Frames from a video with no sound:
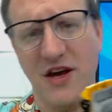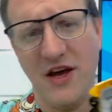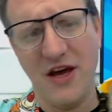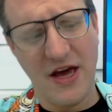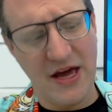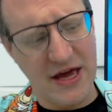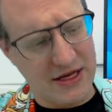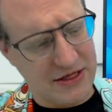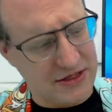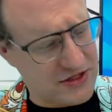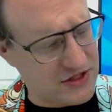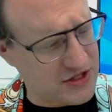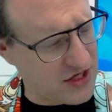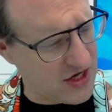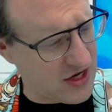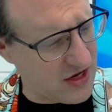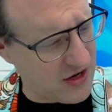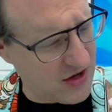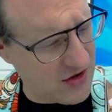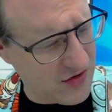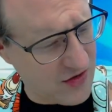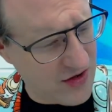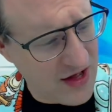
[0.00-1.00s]
And
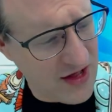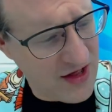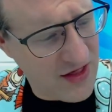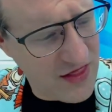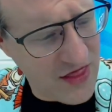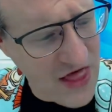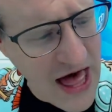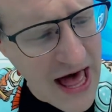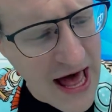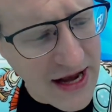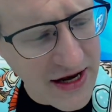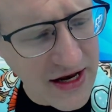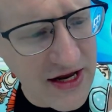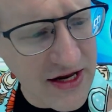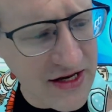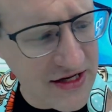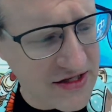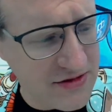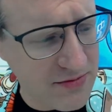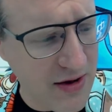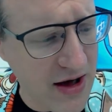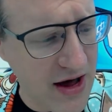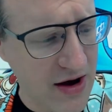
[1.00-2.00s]
so that
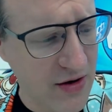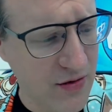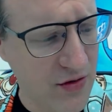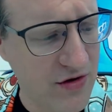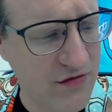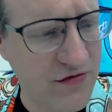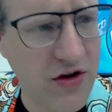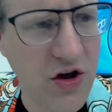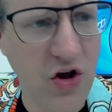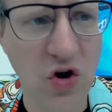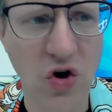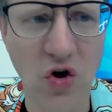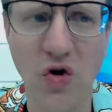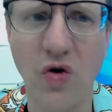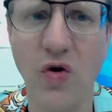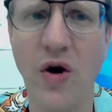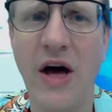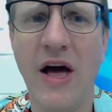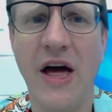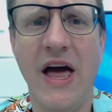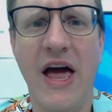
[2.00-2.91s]
is my review.